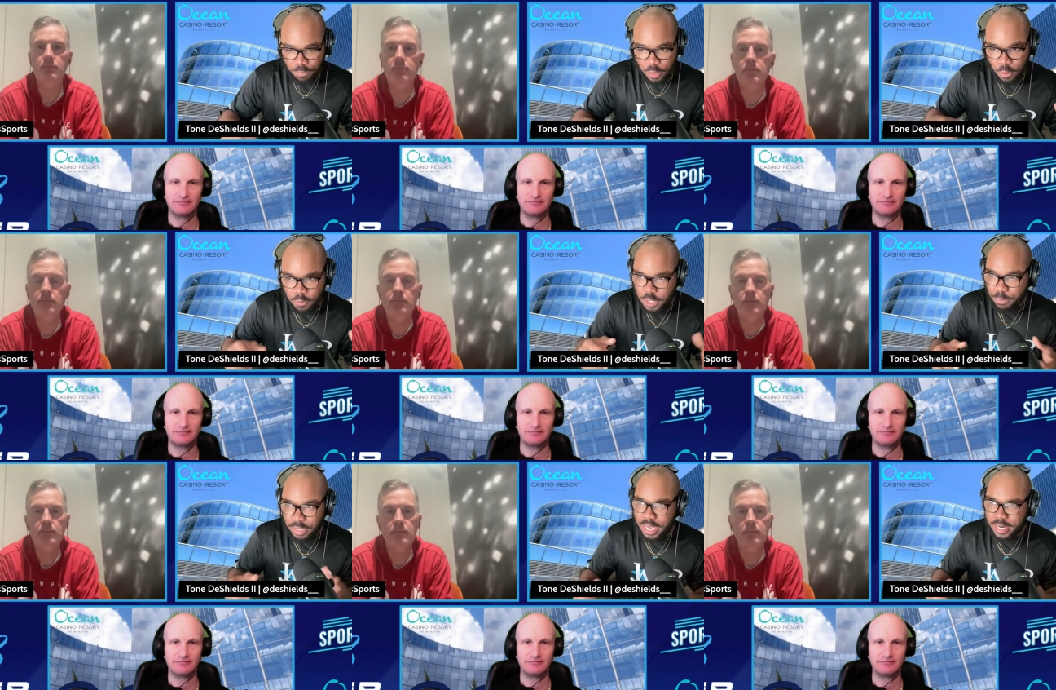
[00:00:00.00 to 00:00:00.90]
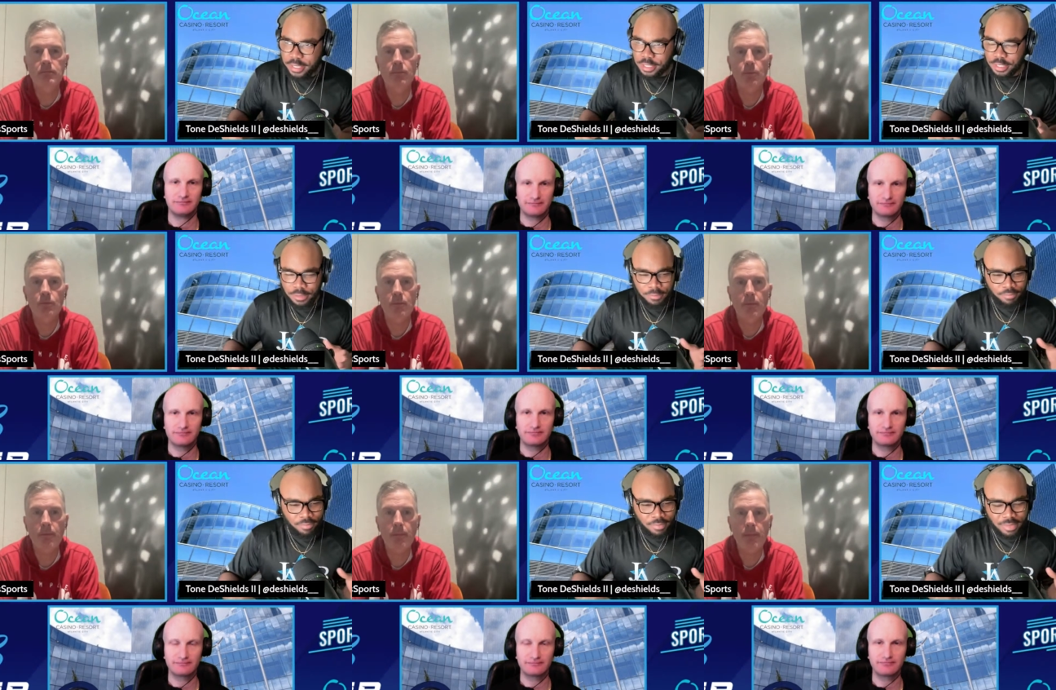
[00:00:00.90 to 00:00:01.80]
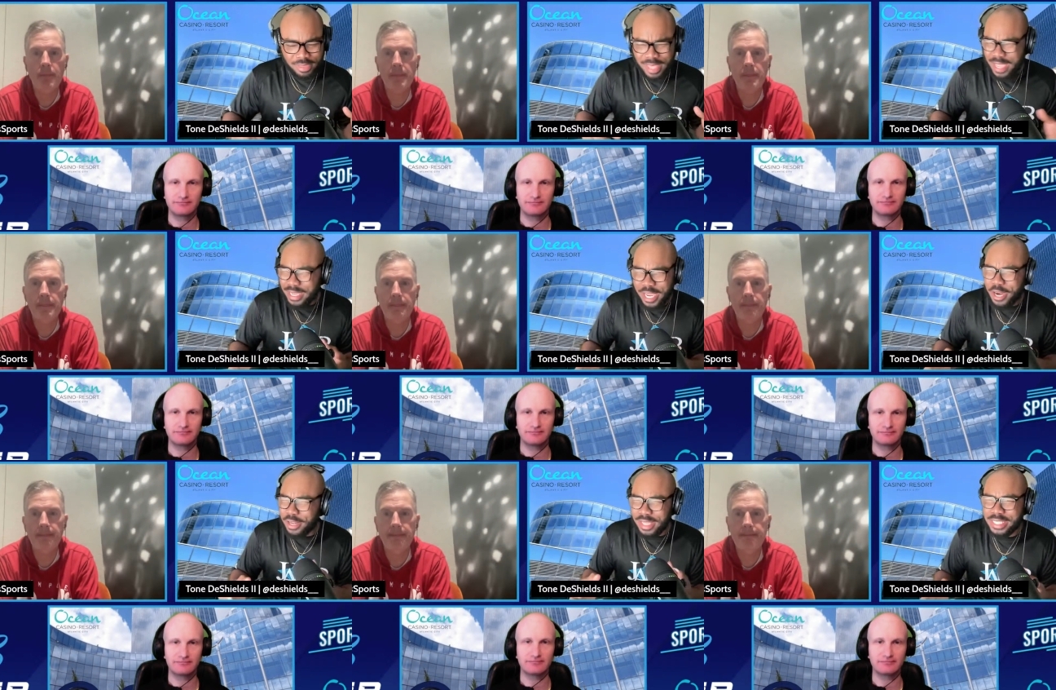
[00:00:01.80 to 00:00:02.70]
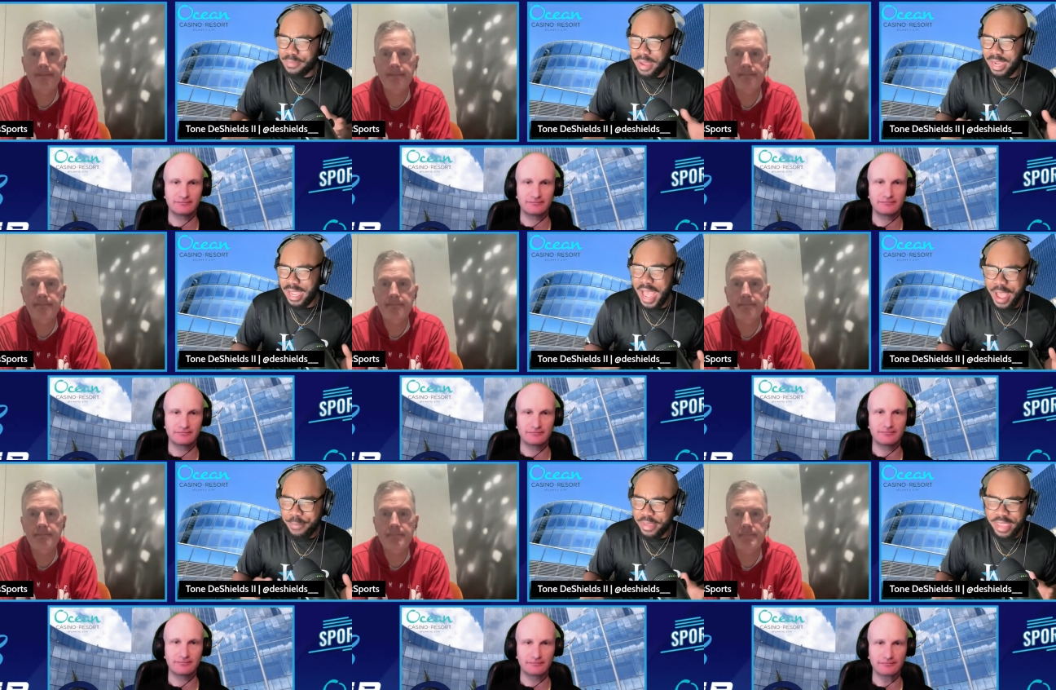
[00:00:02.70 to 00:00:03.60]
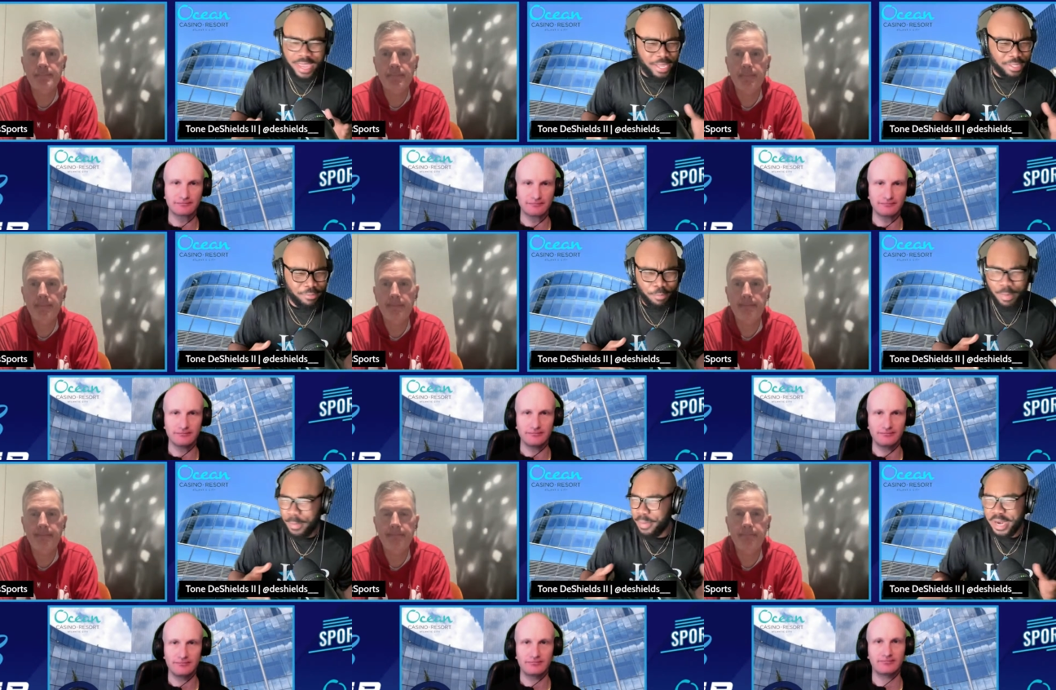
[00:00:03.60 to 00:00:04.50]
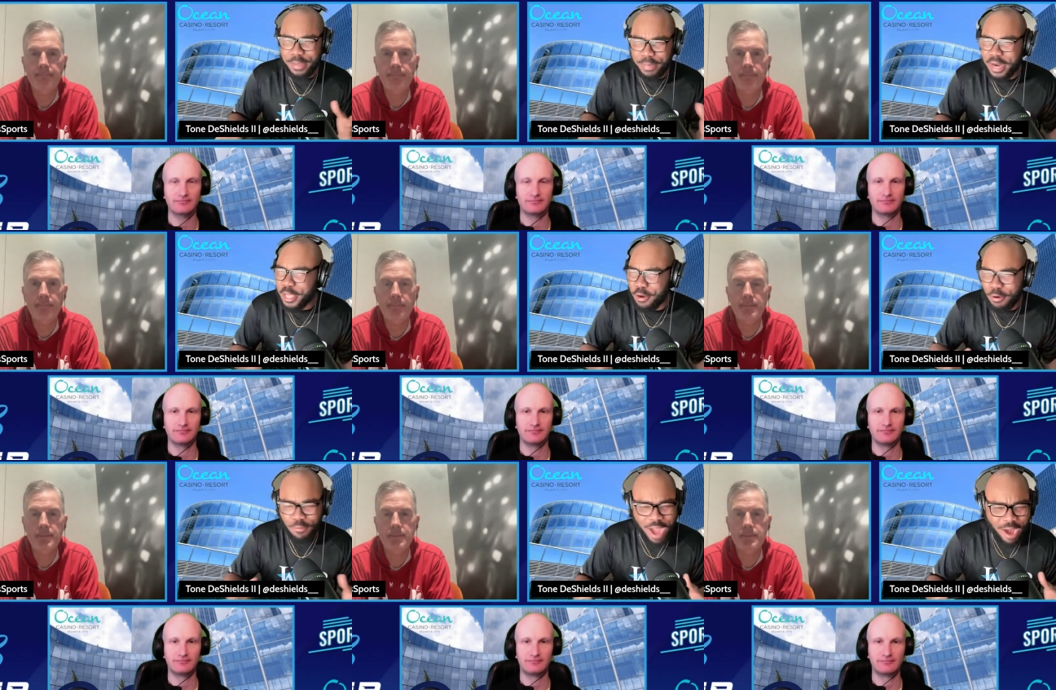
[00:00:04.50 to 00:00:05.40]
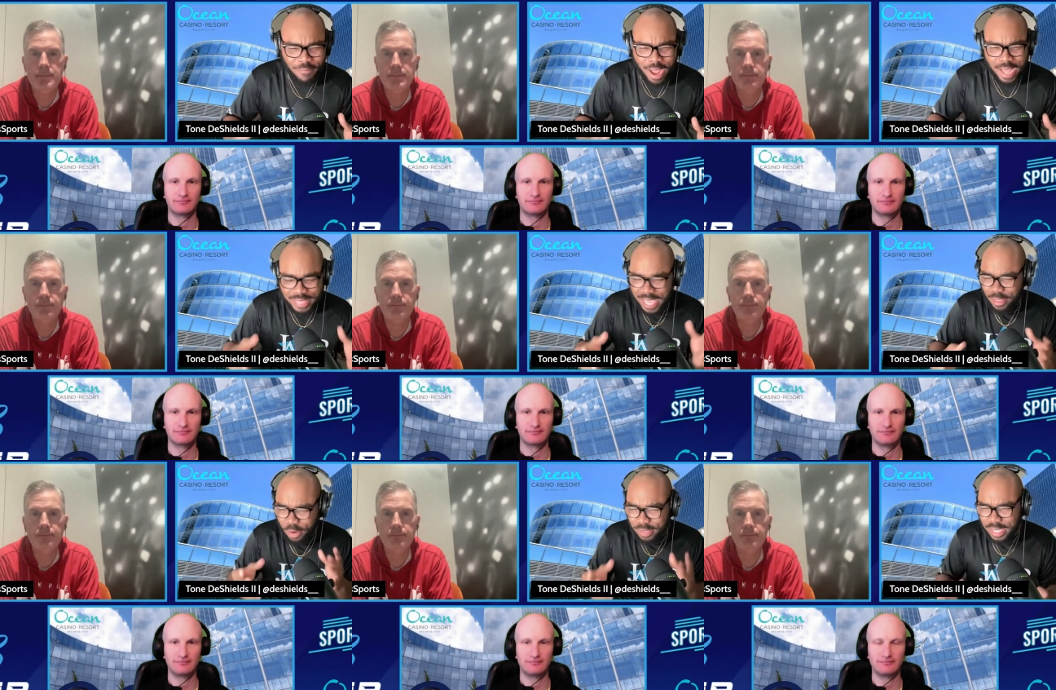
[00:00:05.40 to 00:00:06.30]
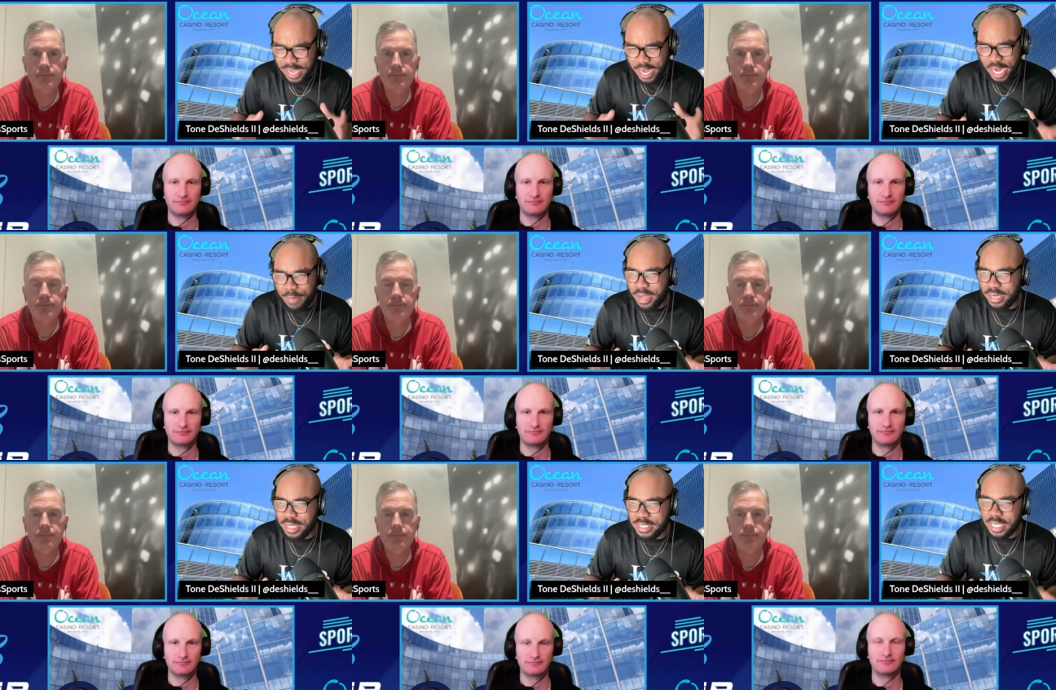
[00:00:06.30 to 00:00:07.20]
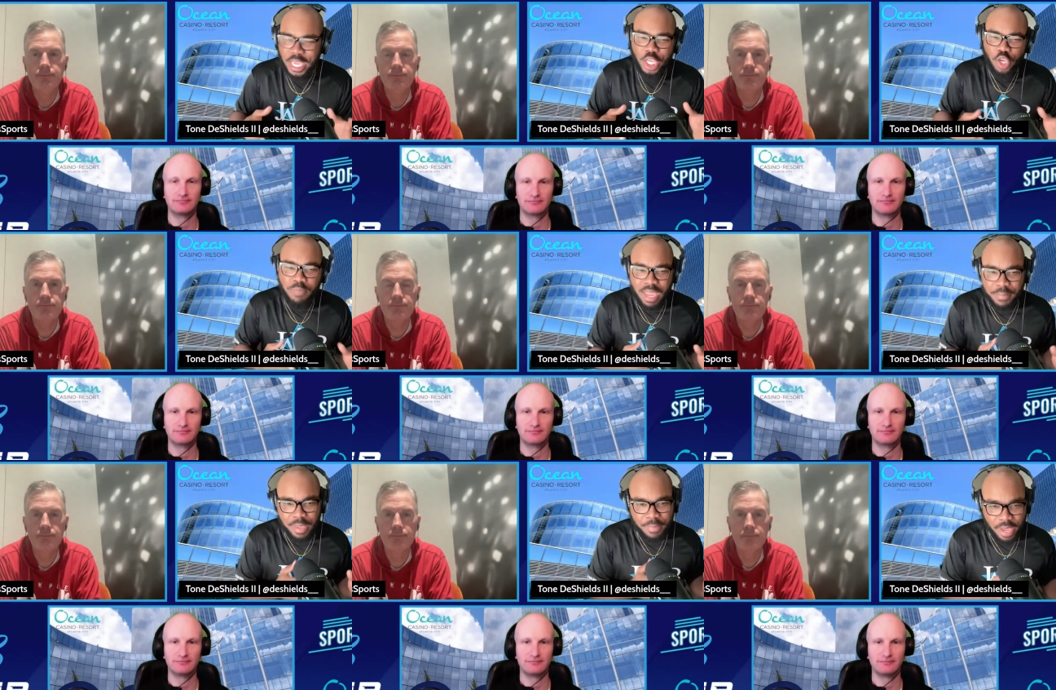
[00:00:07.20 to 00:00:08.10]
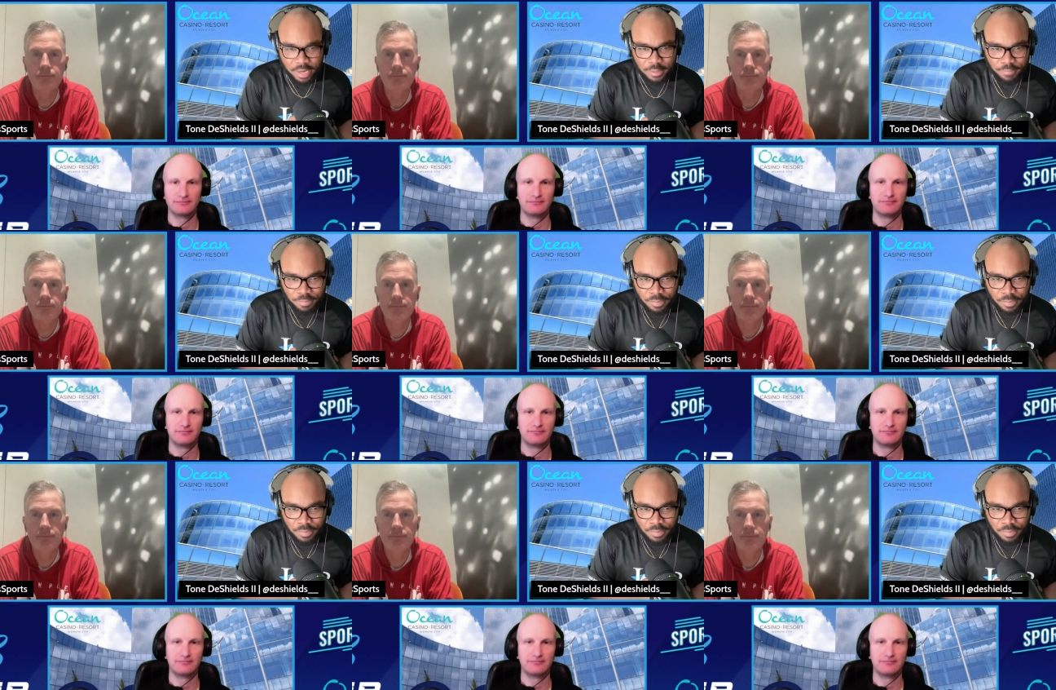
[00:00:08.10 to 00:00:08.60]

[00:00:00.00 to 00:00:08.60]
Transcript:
Speaker 1: You know, these players, they could care less about a guy being buddy-buddy or rah-rah. The only thing they care about is, can you make me better?